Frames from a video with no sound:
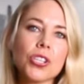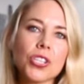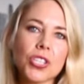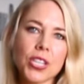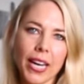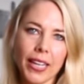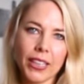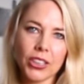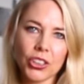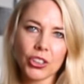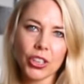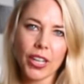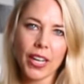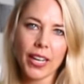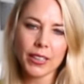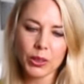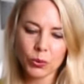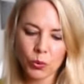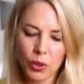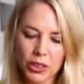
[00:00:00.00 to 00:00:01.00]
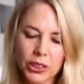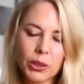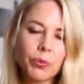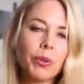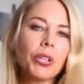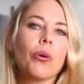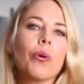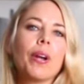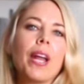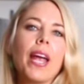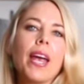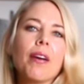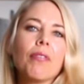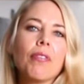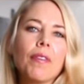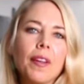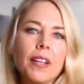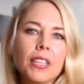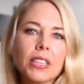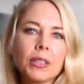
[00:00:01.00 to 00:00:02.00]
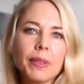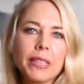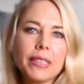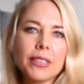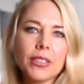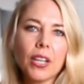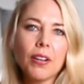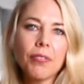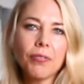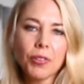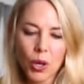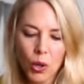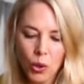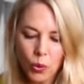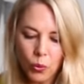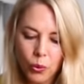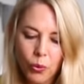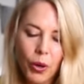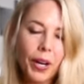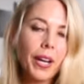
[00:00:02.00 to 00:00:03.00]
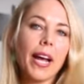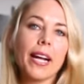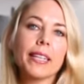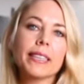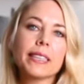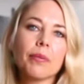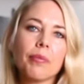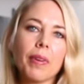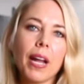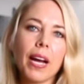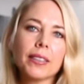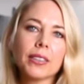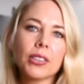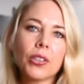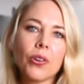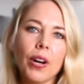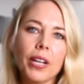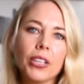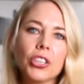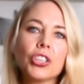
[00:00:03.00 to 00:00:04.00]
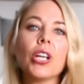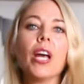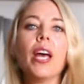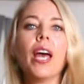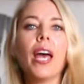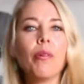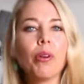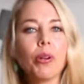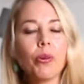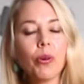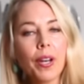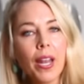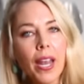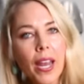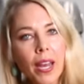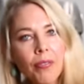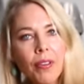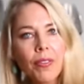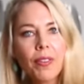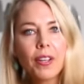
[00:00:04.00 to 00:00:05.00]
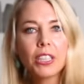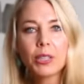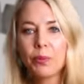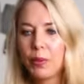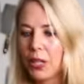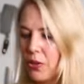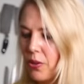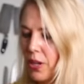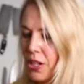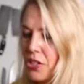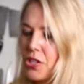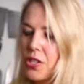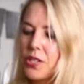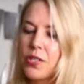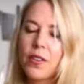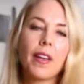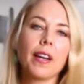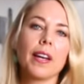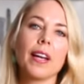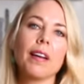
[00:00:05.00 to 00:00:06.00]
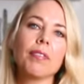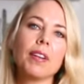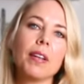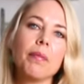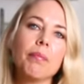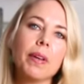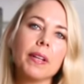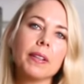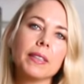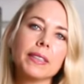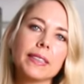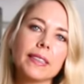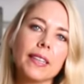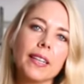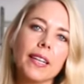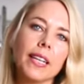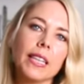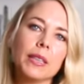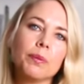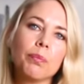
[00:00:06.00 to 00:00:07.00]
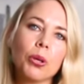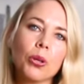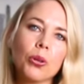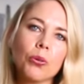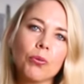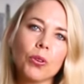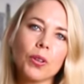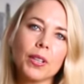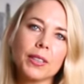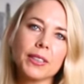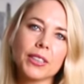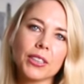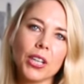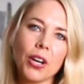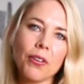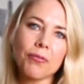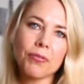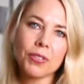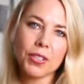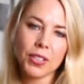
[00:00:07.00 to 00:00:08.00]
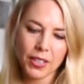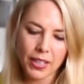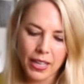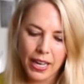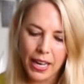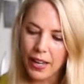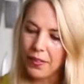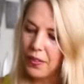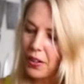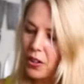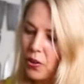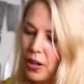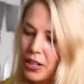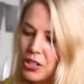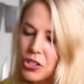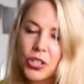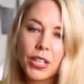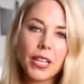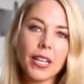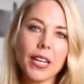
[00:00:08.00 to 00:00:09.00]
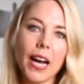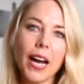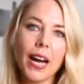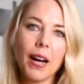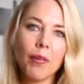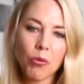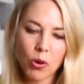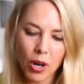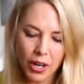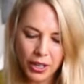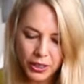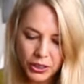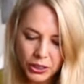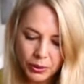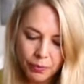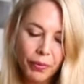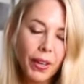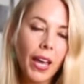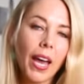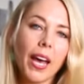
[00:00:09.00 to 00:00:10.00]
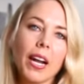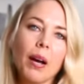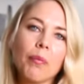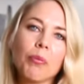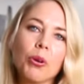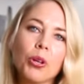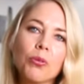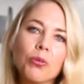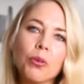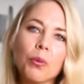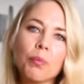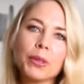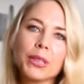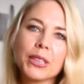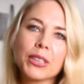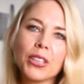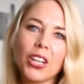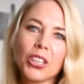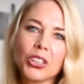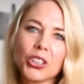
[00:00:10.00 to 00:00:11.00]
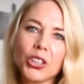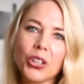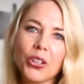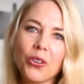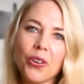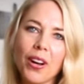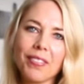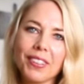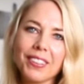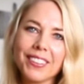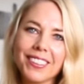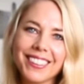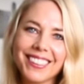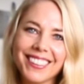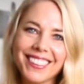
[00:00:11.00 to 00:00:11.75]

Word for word: to texture as well. So we don't want everything to be soft. We want to add some nice crunch, and we don't want everything to be crunchy, so that lovely mince is beautiful and soft, and the crunchy um, rocket, and our beautiful pistachio gravel.